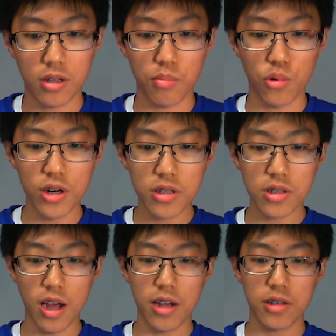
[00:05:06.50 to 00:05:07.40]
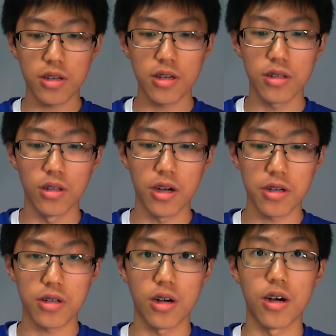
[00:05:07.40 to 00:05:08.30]
pretty tanky
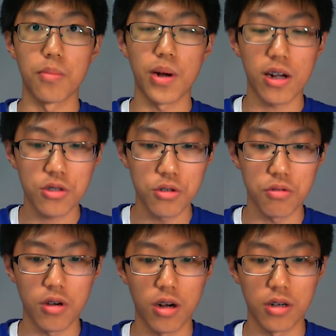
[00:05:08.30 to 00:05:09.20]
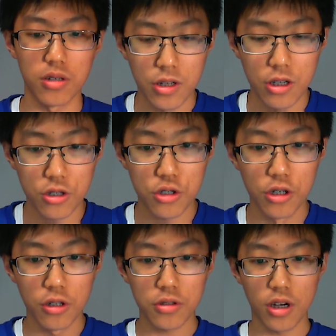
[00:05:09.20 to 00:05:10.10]
like Bastiodon, it
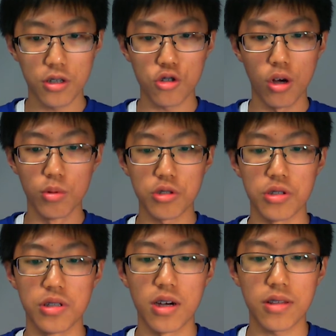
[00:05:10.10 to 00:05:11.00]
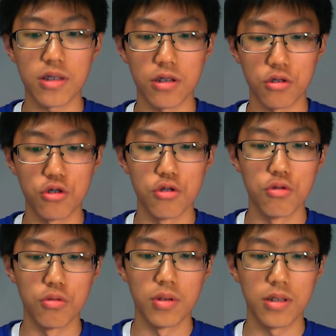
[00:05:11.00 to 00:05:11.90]
still does almost nothing
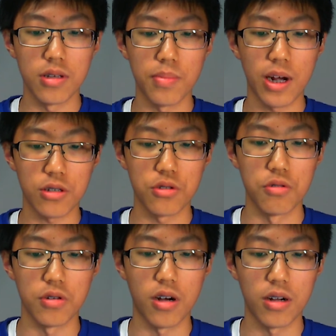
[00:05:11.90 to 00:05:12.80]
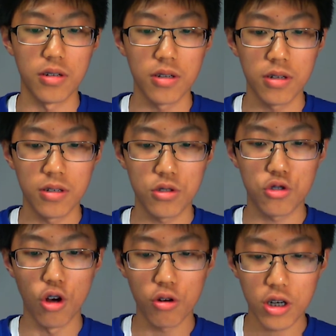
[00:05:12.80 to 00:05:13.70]
to the Bastiodon.
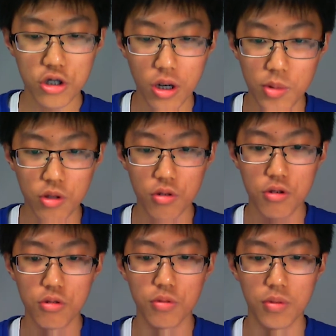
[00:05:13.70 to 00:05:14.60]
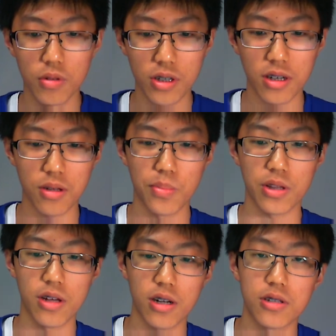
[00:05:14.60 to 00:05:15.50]
Stone Edge coming through, look at the
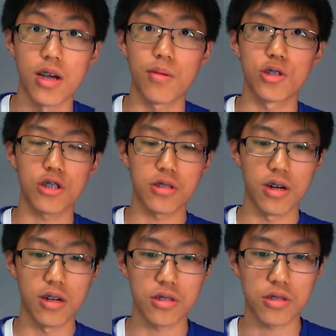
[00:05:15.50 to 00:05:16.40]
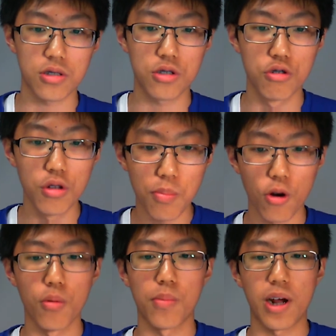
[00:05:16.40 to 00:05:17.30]
pathetic damage it does to the
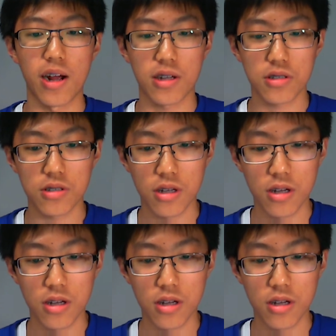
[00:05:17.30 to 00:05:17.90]
Probopass.